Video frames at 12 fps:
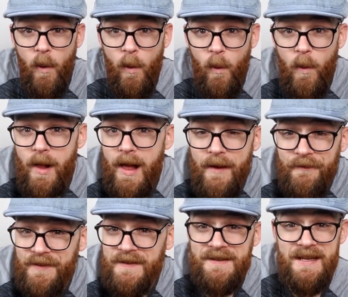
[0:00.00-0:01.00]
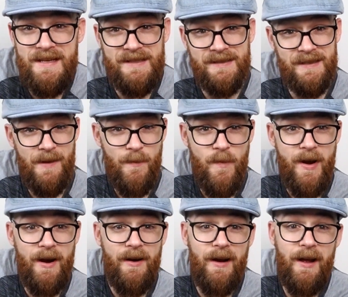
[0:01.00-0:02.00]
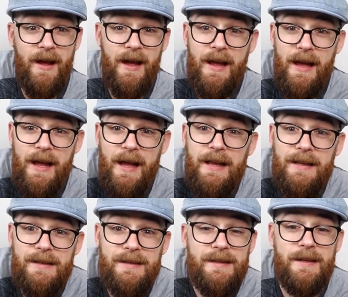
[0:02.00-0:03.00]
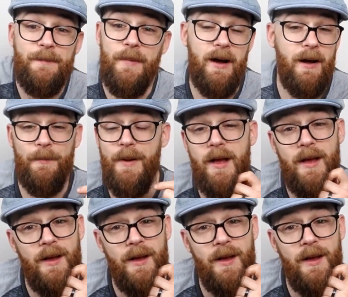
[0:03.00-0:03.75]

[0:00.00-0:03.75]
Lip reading: "We'll have to stay somewhere," said Mom,